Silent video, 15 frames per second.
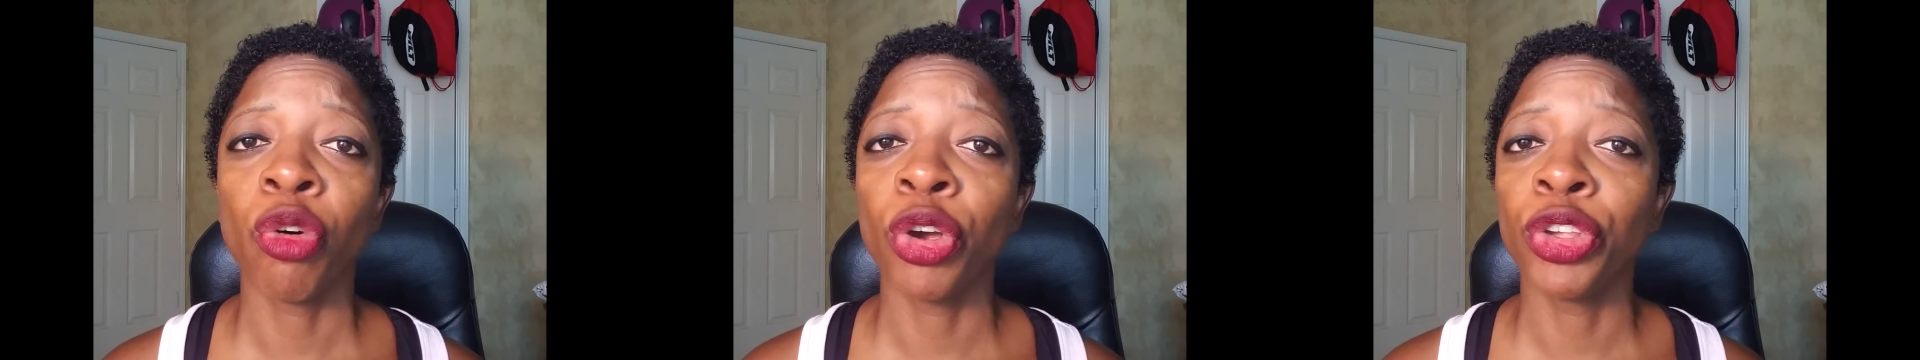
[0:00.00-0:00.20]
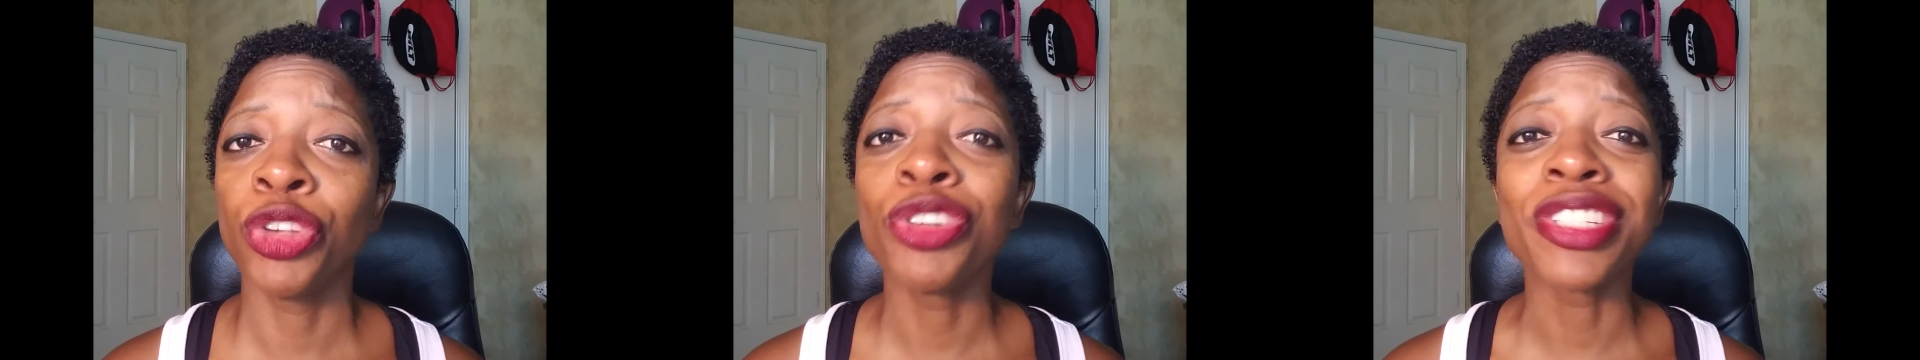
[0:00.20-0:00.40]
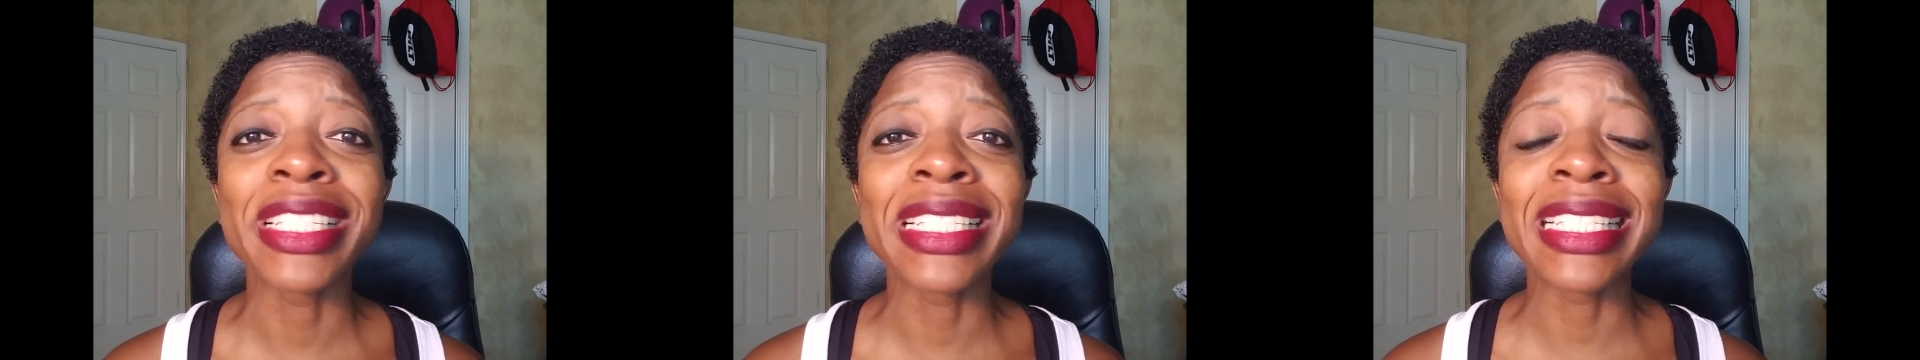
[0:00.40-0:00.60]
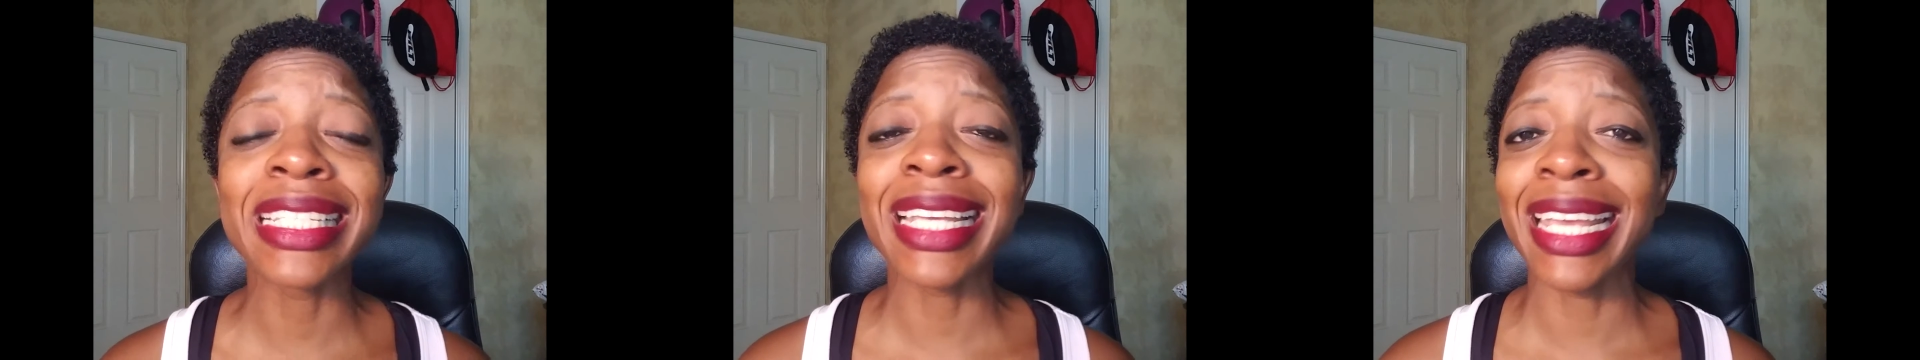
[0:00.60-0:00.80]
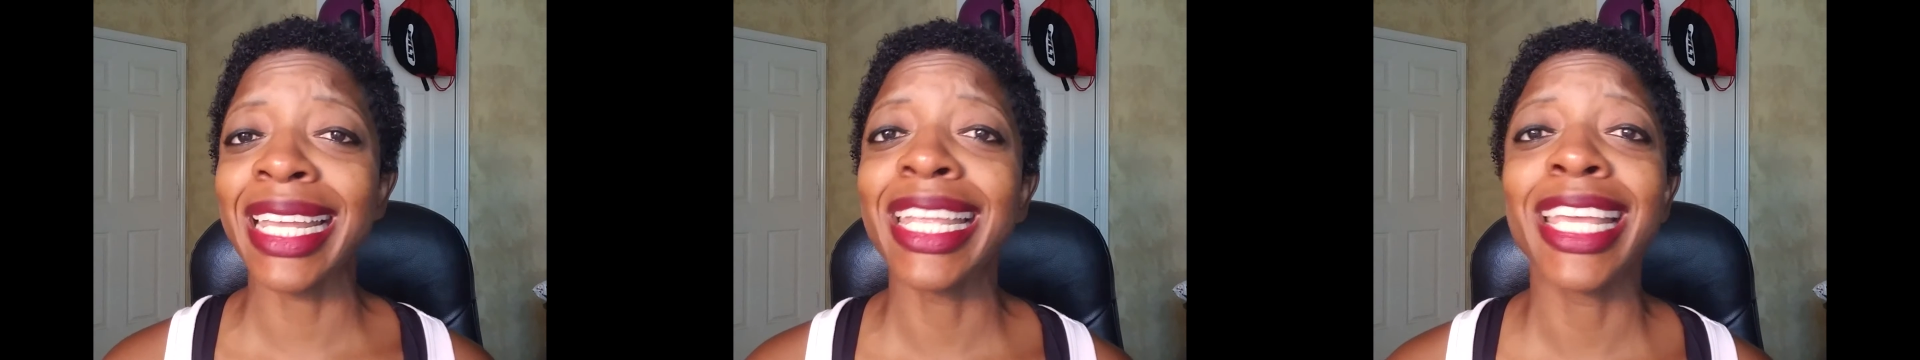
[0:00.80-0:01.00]
or you're
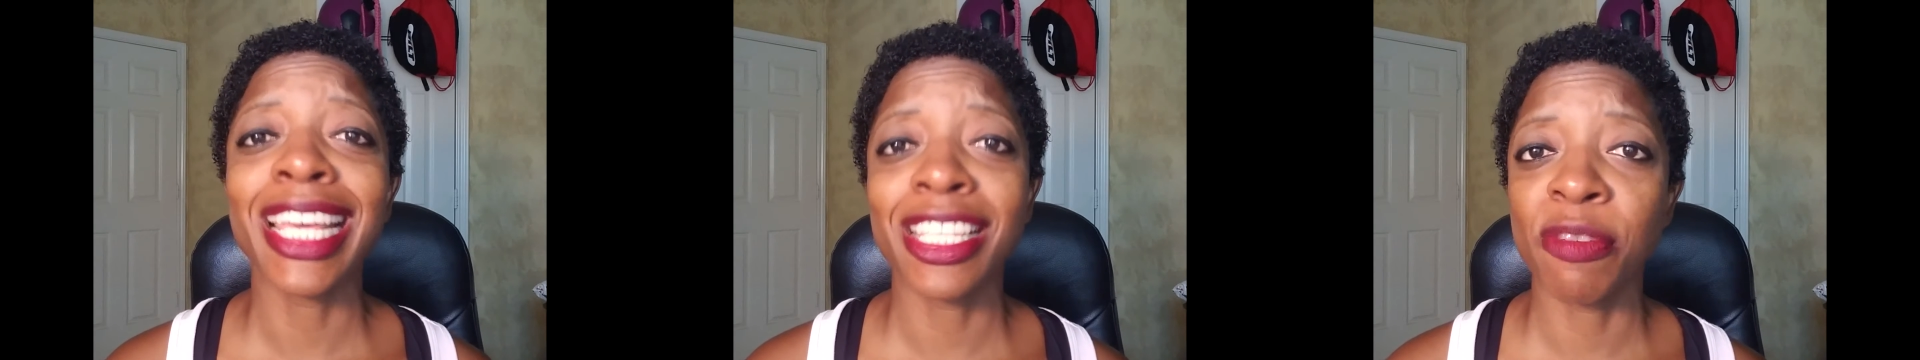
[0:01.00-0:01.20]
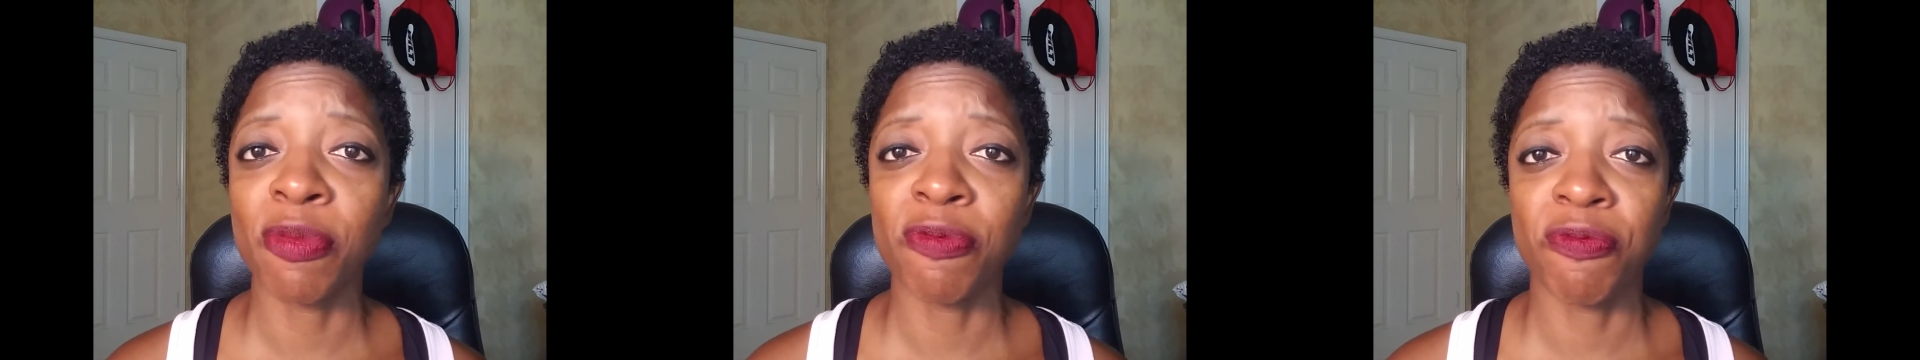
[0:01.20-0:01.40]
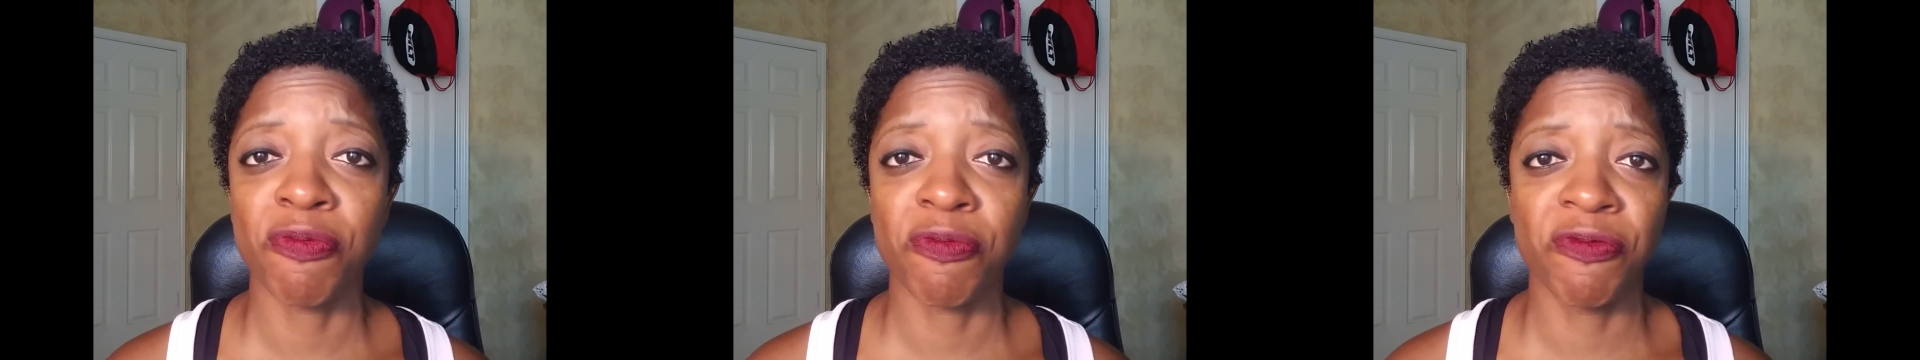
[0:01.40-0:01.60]
skinny as a